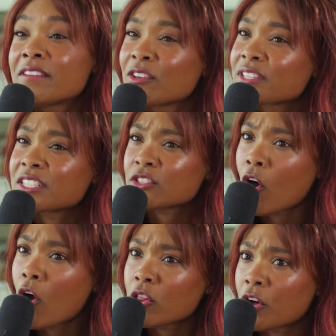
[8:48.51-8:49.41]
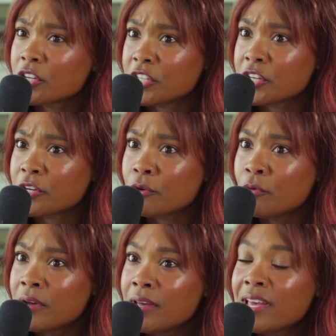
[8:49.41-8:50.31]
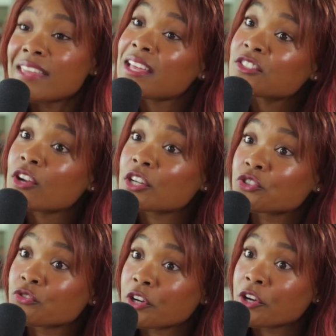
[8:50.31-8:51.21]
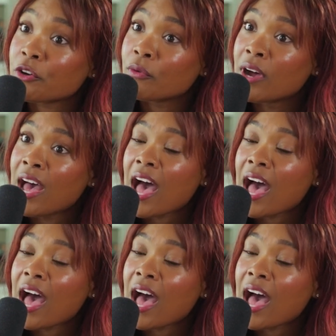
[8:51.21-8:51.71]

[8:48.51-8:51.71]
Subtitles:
feels like it's all on you. And that's not true.